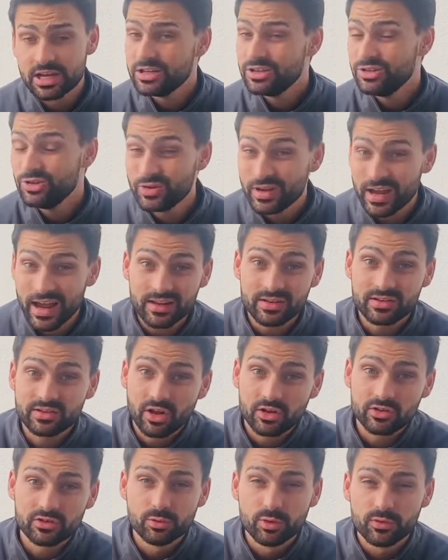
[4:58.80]
you can
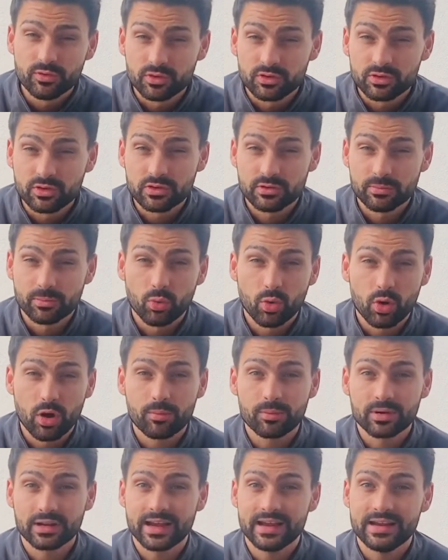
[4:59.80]
start to move on to some more
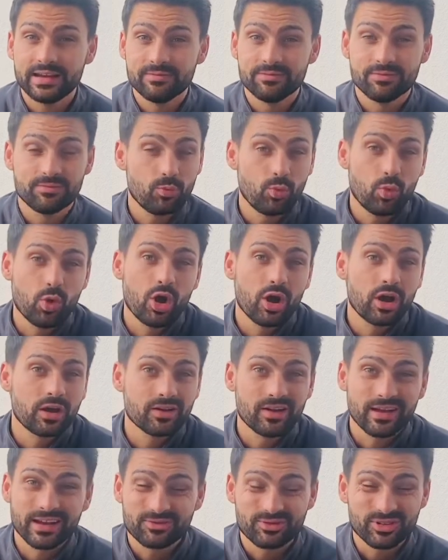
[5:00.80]
complicated work, like for